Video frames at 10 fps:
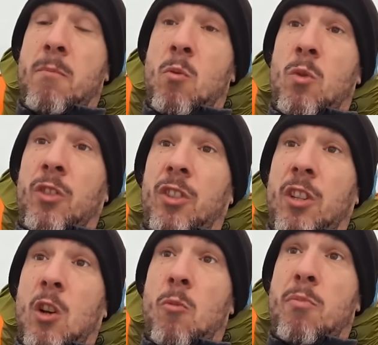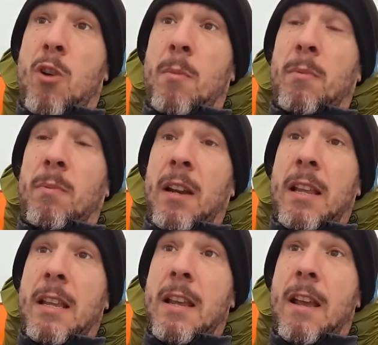but would still
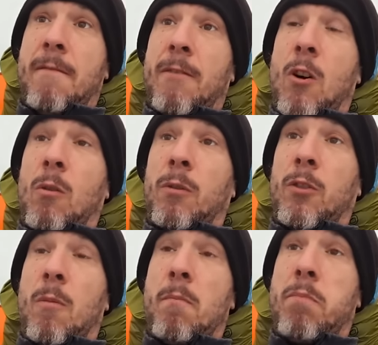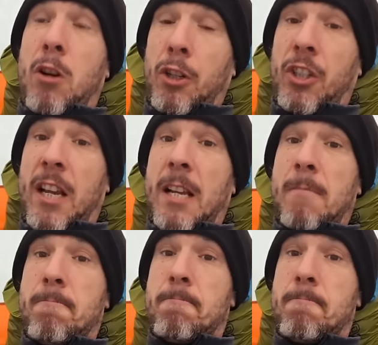probably involve some pushing.